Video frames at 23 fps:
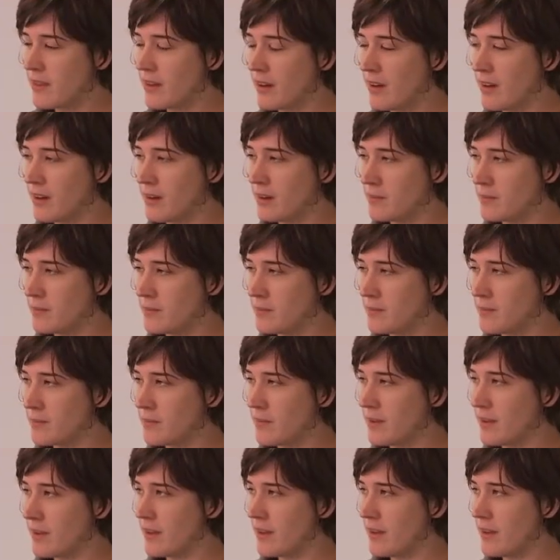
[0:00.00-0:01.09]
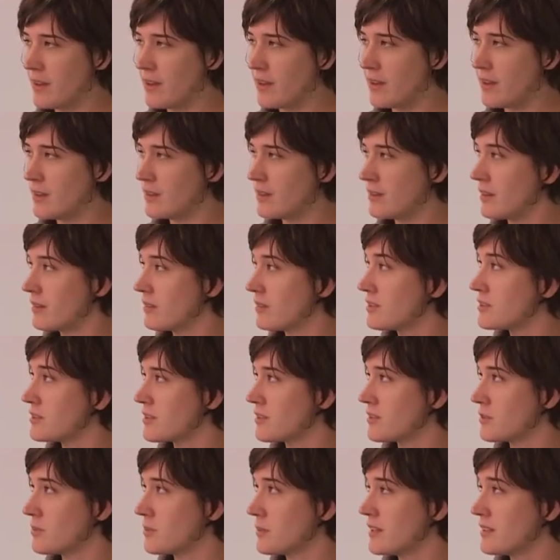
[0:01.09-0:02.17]
And then this
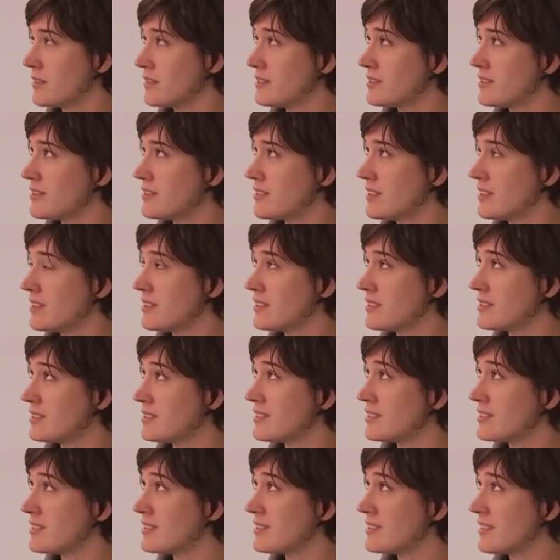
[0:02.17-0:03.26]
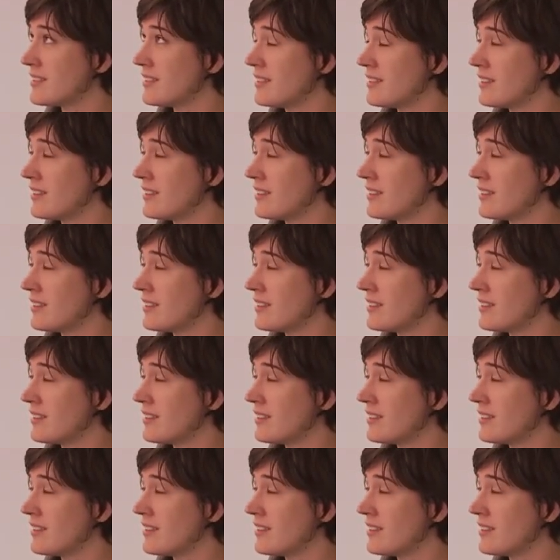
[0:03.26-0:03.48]
third piece is